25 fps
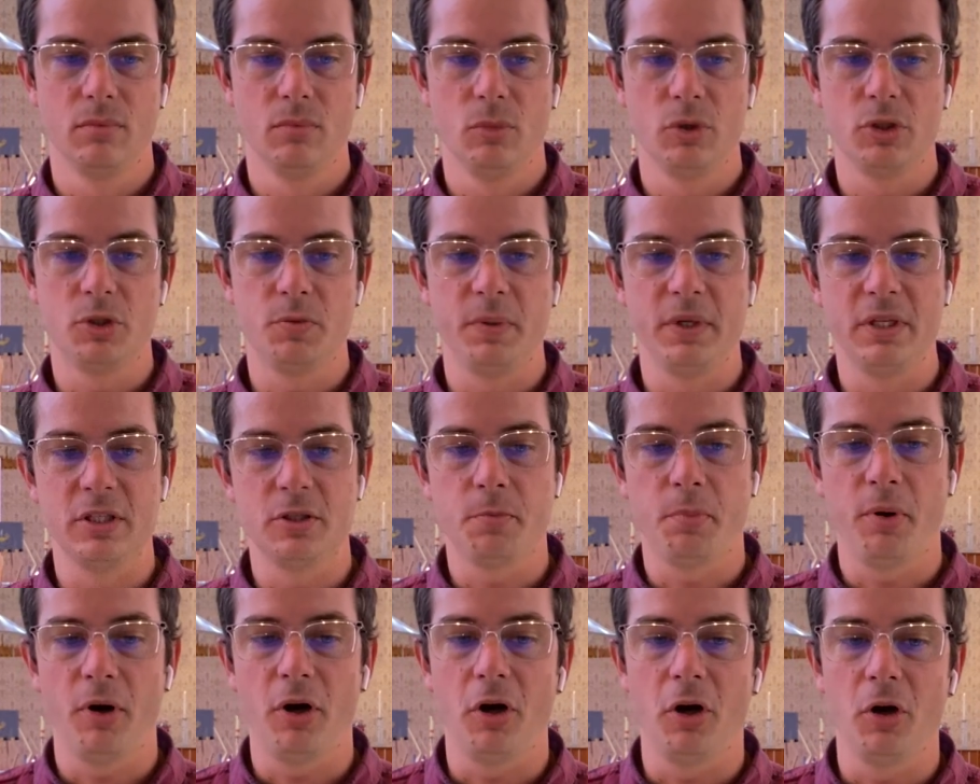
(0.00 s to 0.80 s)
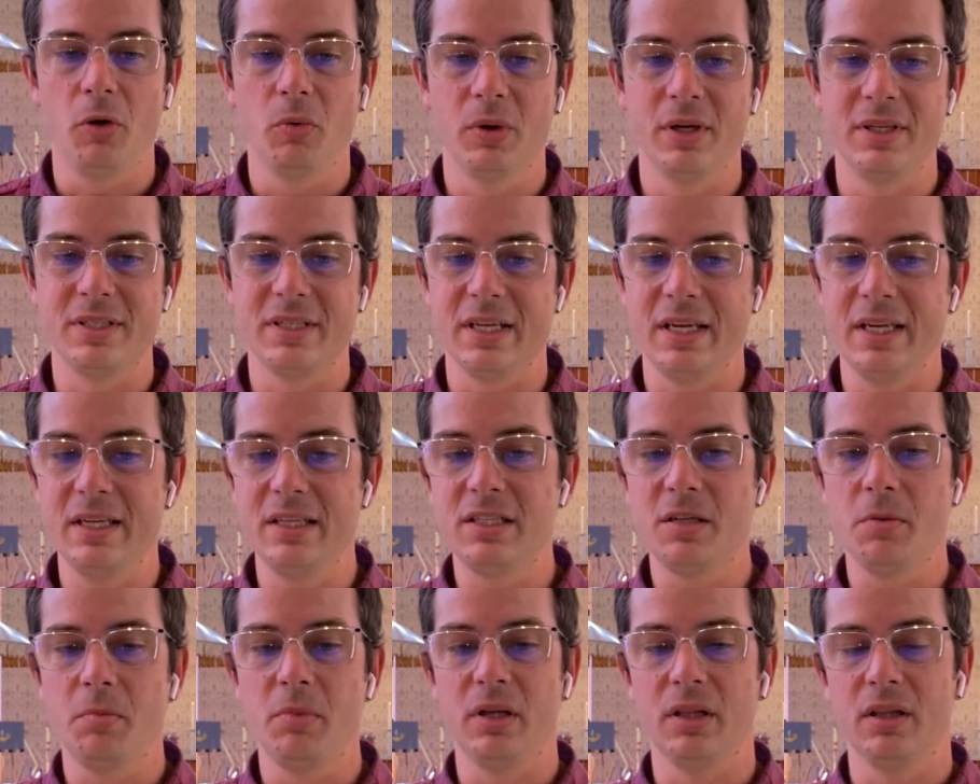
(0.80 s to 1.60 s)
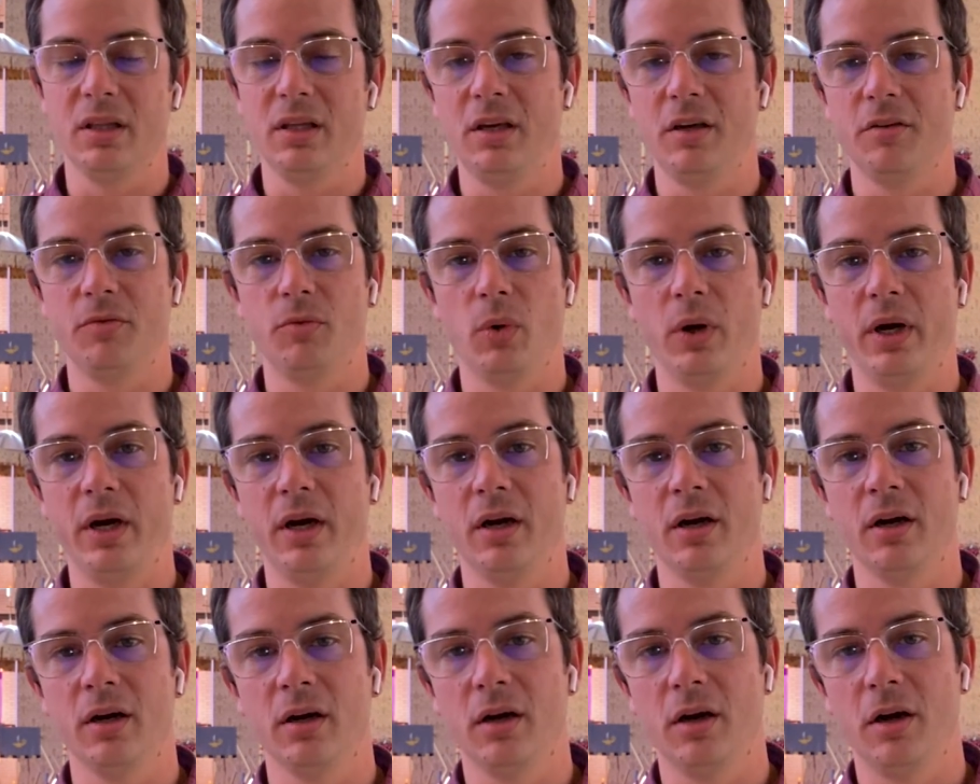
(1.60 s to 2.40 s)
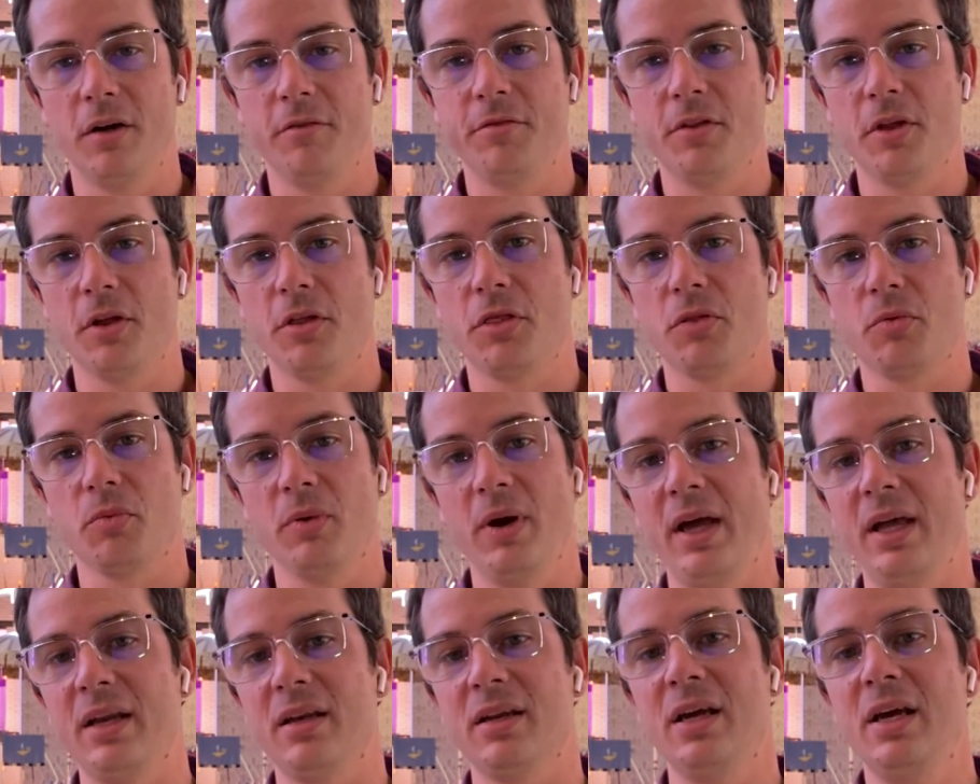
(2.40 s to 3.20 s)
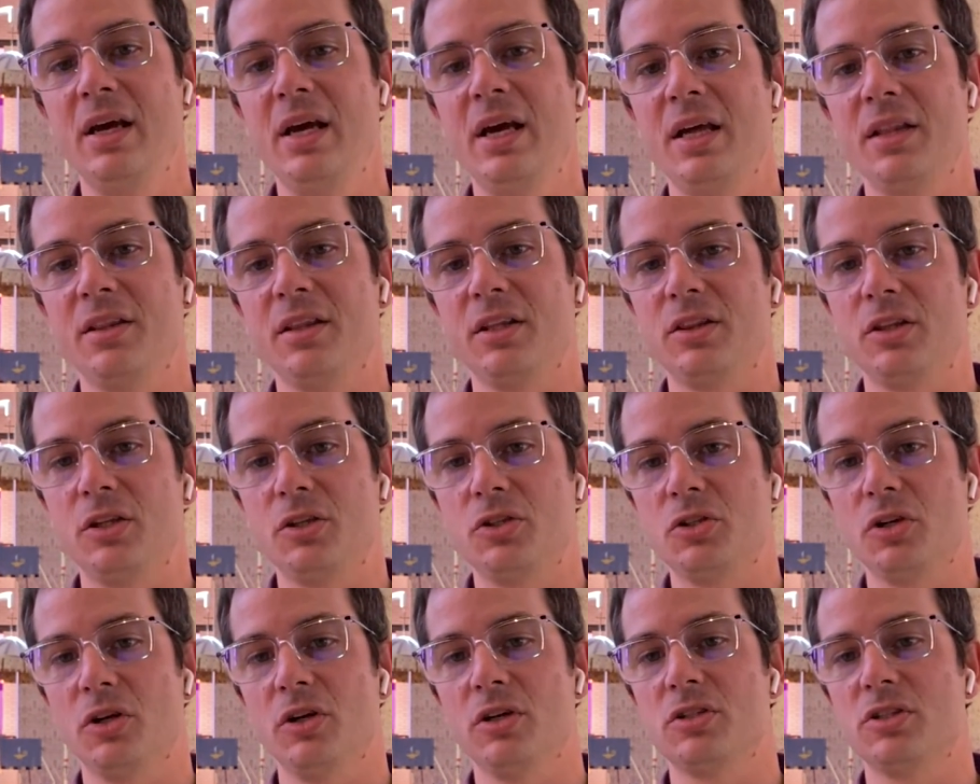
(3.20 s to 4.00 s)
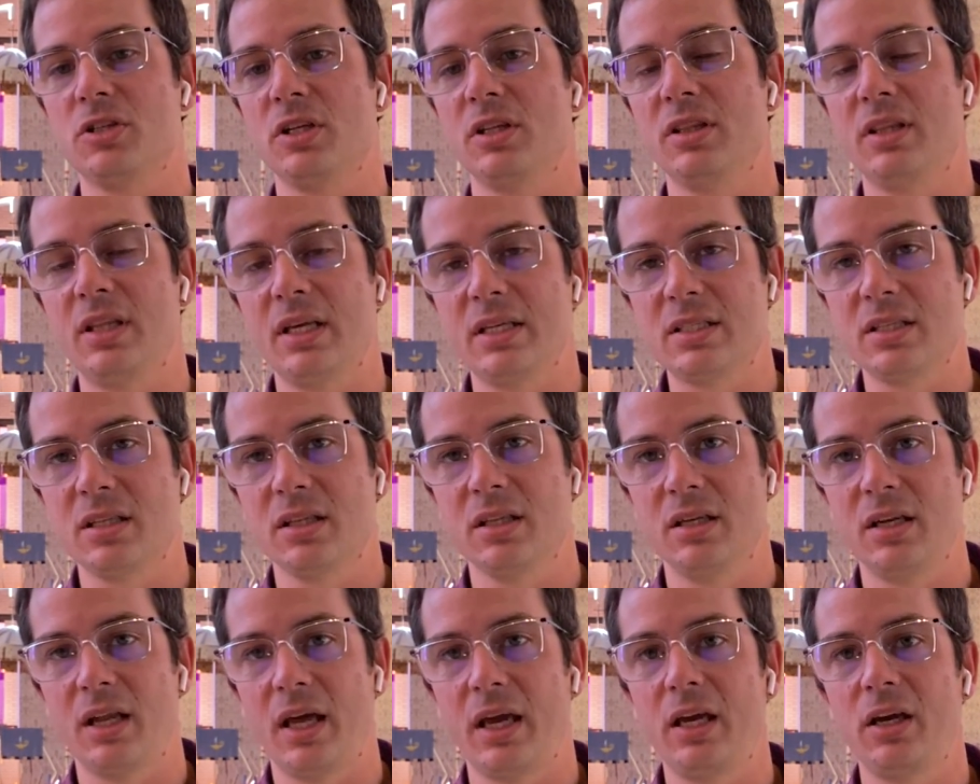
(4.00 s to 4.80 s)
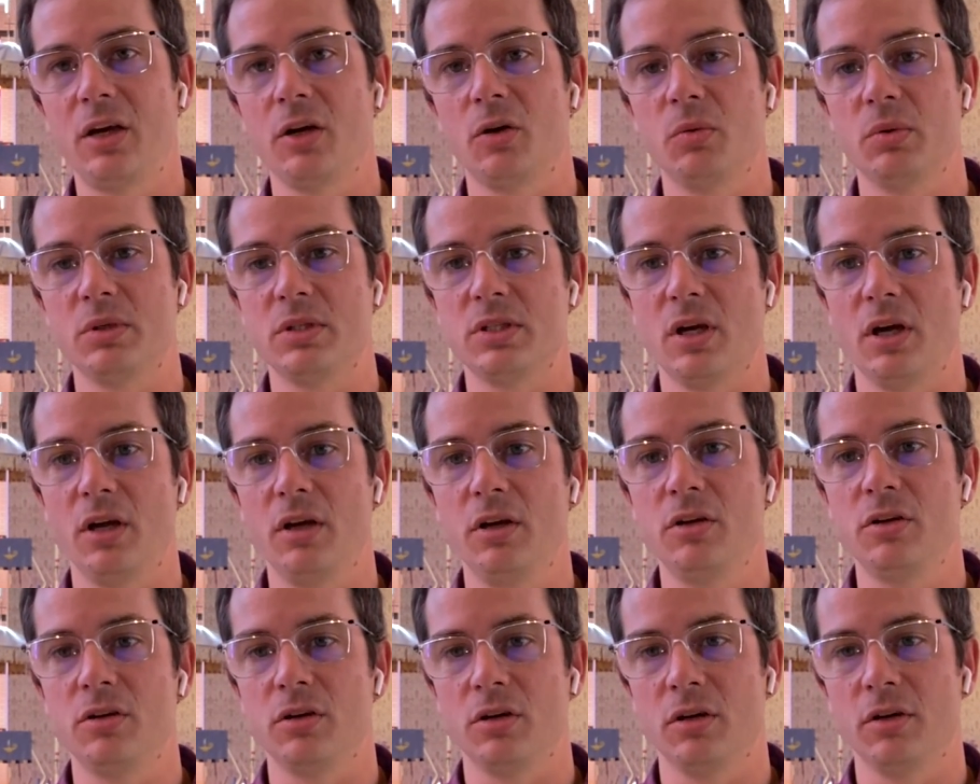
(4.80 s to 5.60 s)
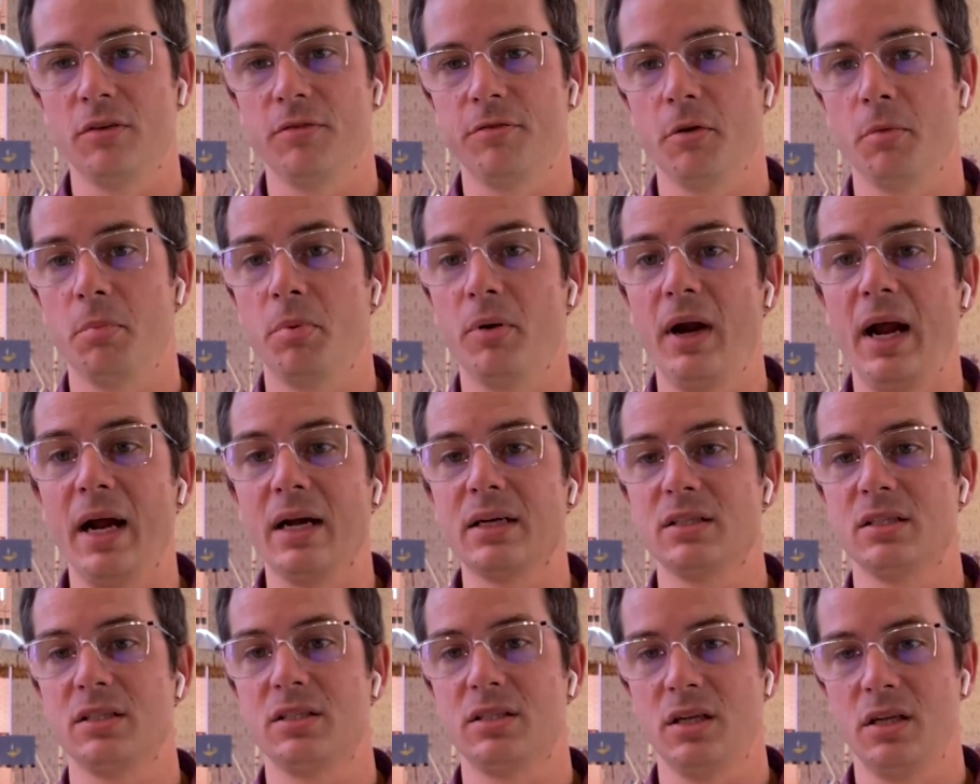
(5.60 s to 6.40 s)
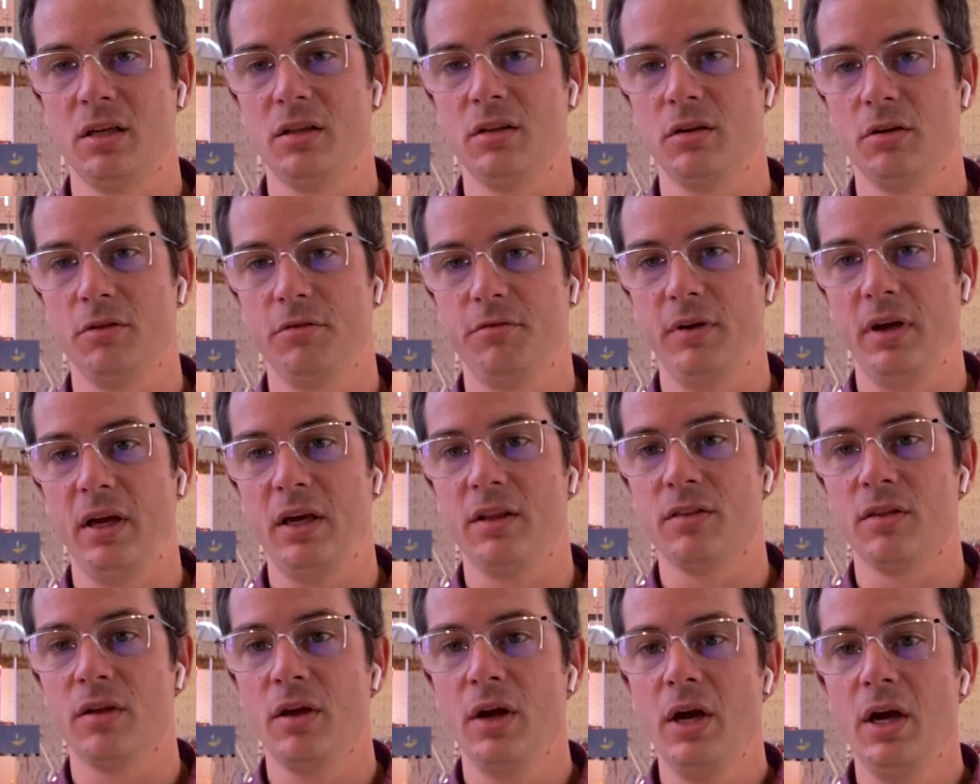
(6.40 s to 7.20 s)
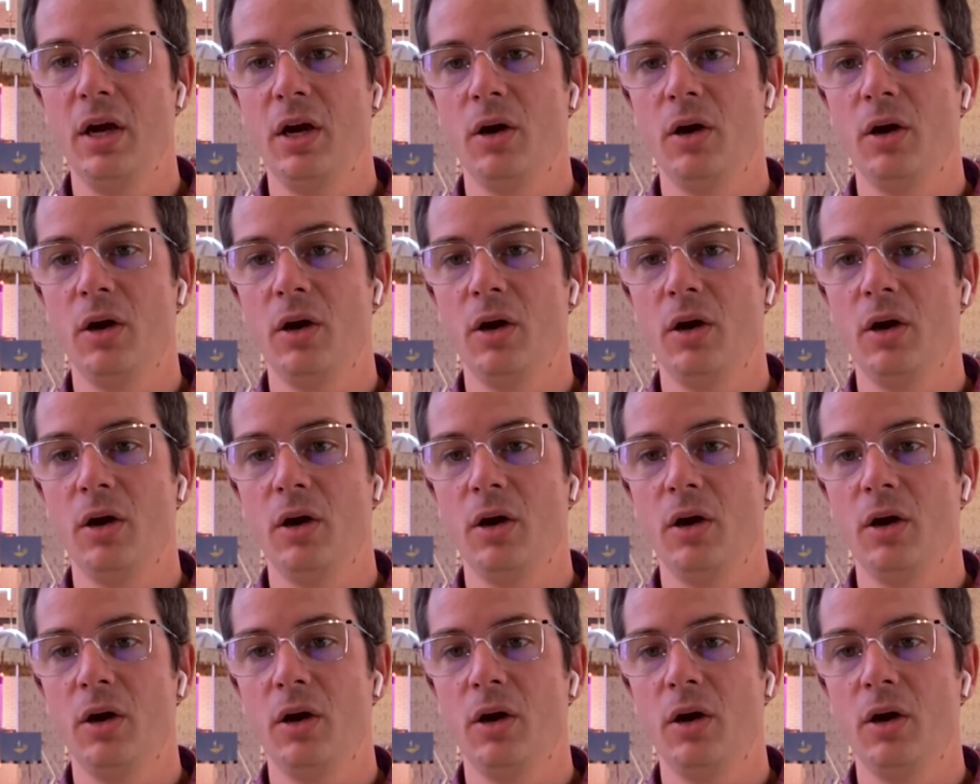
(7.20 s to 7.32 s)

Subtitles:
Which means Paul was intimately aware of the threat that the church in Thessalonica was under for practicing their faith,